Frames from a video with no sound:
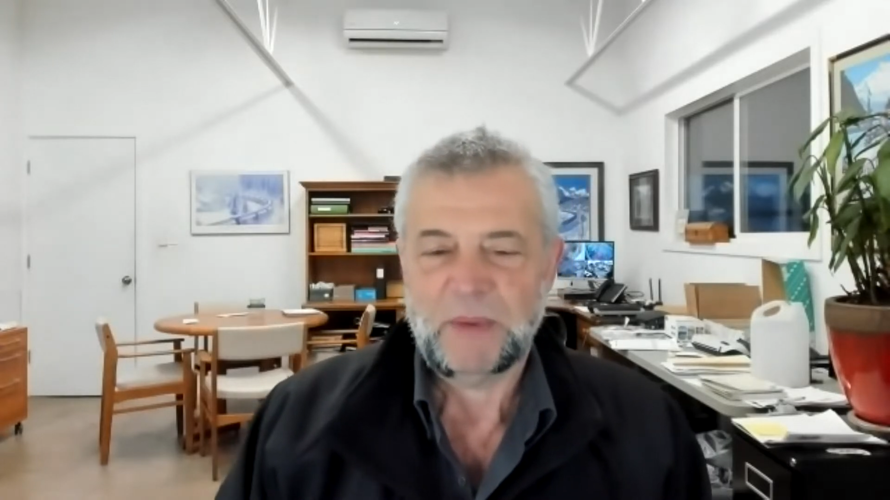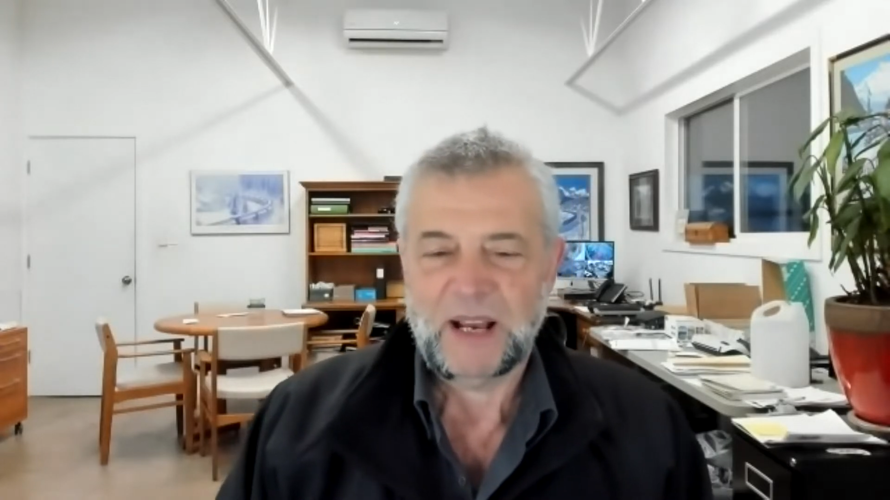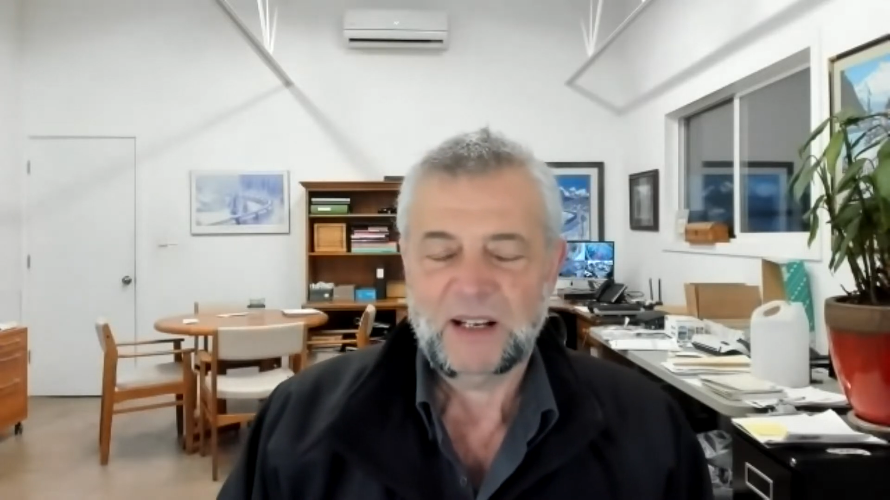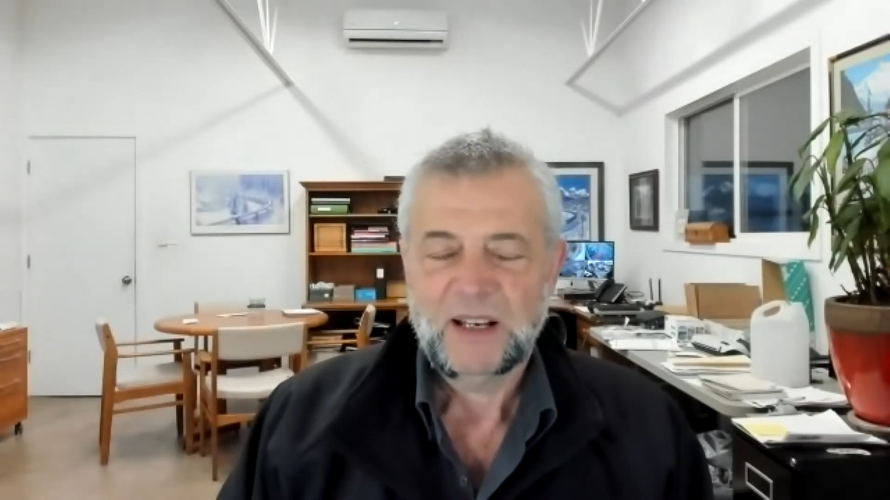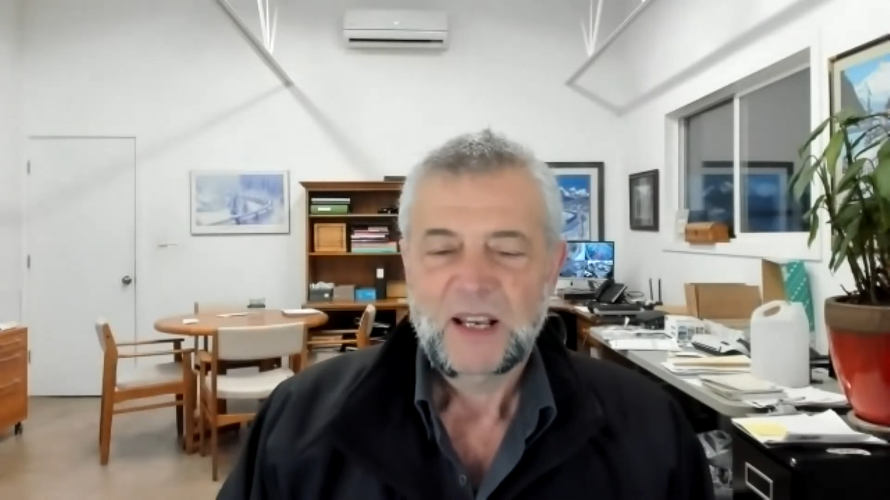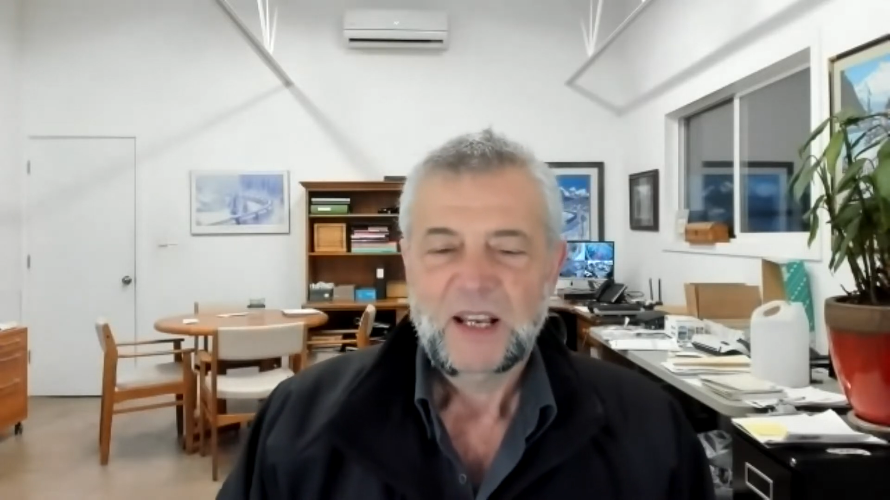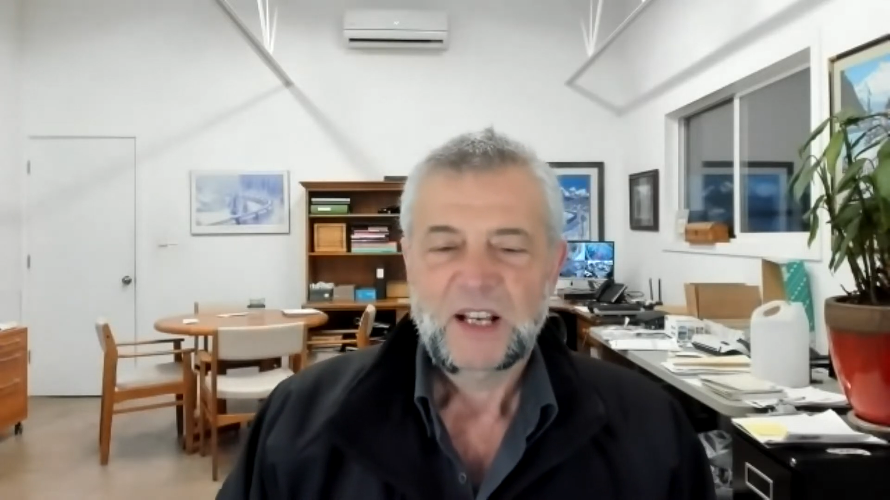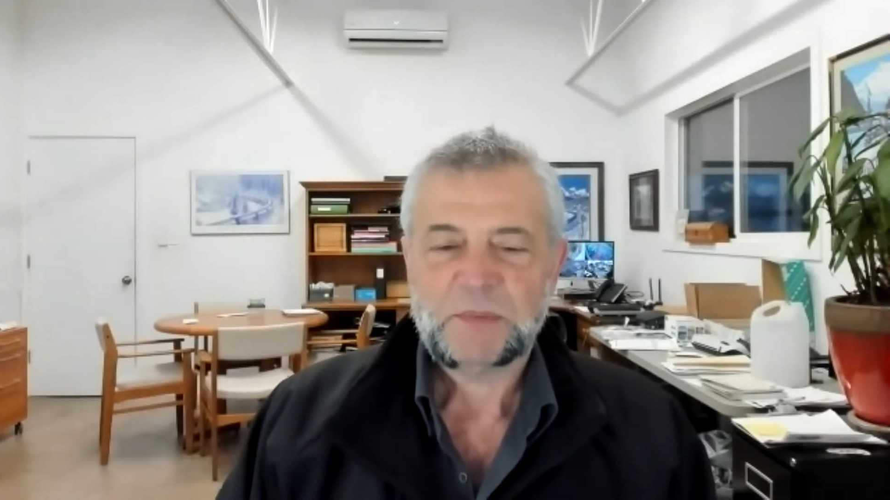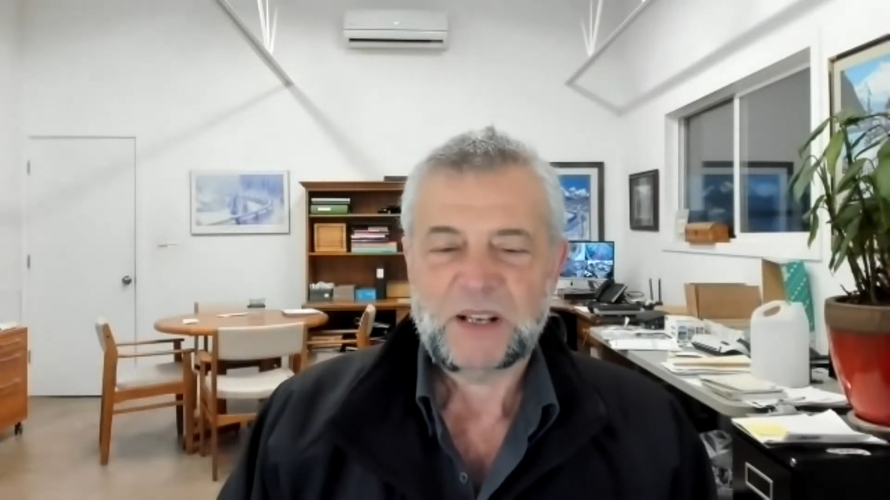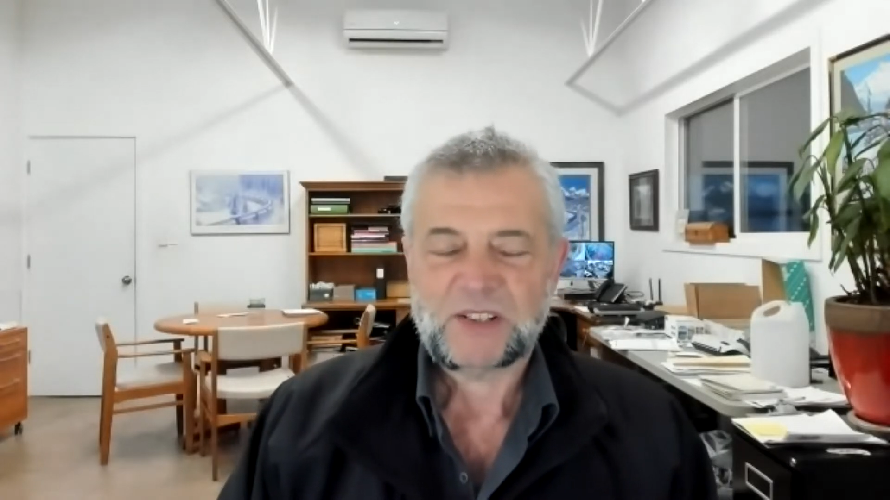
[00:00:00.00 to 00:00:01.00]
bad,
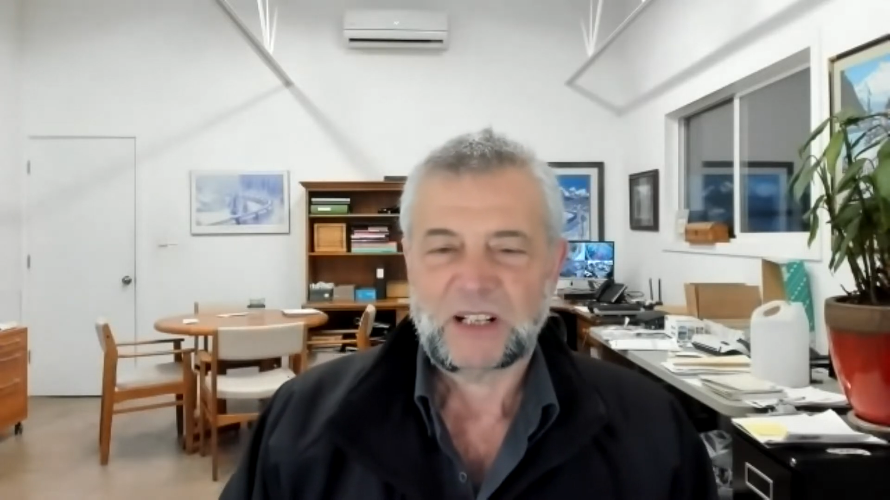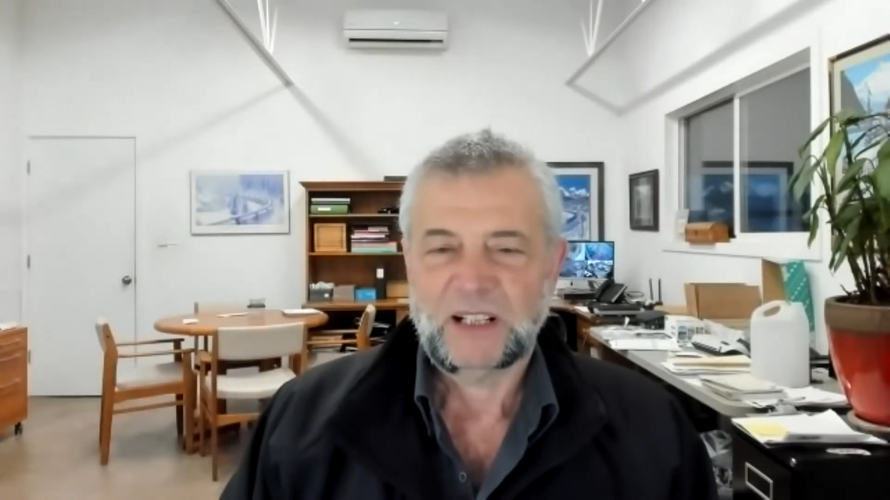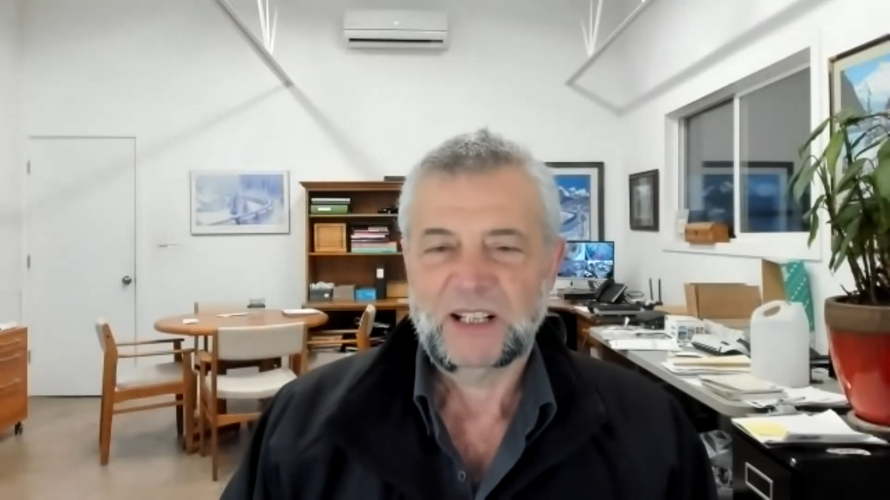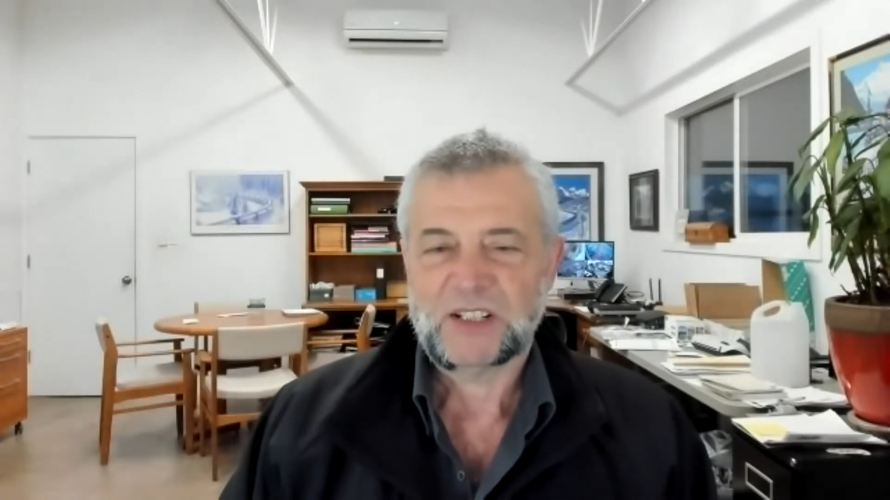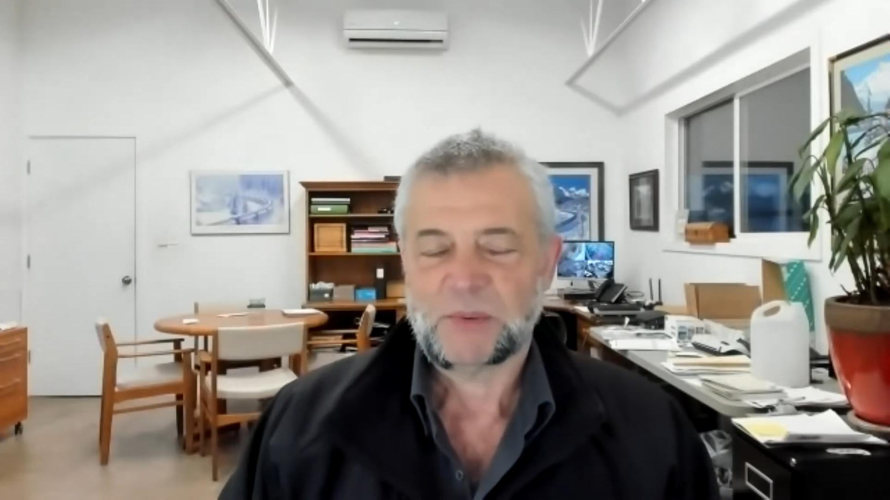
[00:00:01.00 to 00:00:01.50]
it's best to clean it.